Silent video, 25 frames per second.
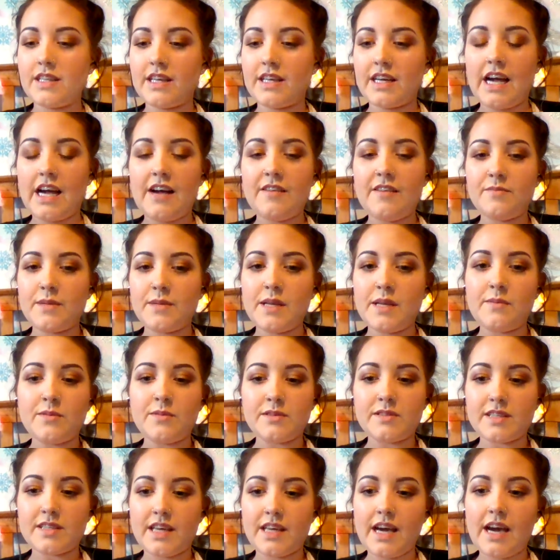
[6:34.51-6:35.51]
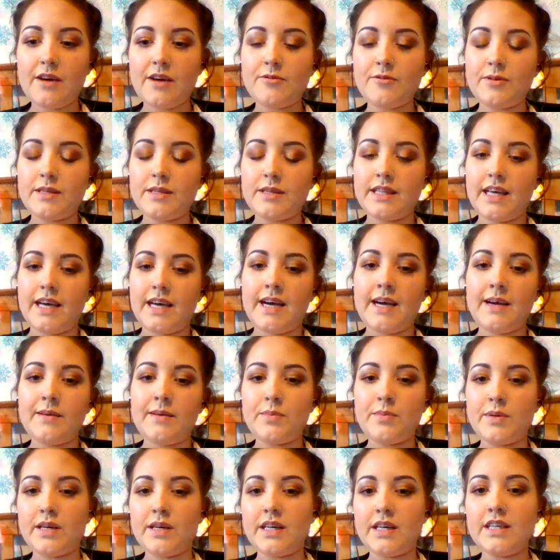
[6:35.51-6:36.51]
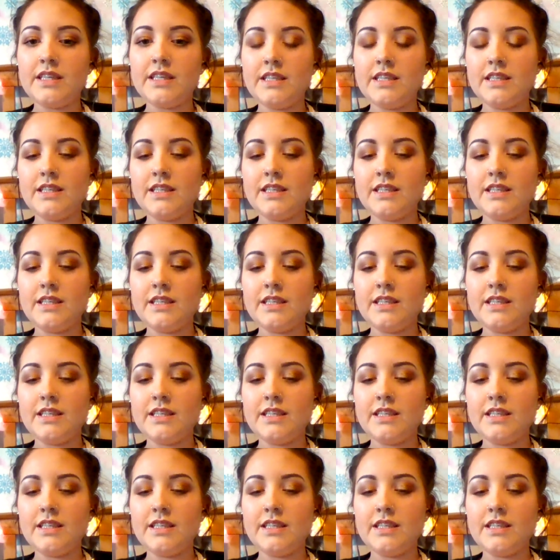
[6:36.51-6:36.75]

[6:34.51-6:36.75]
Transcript: Like I haven't been able to get out in that, but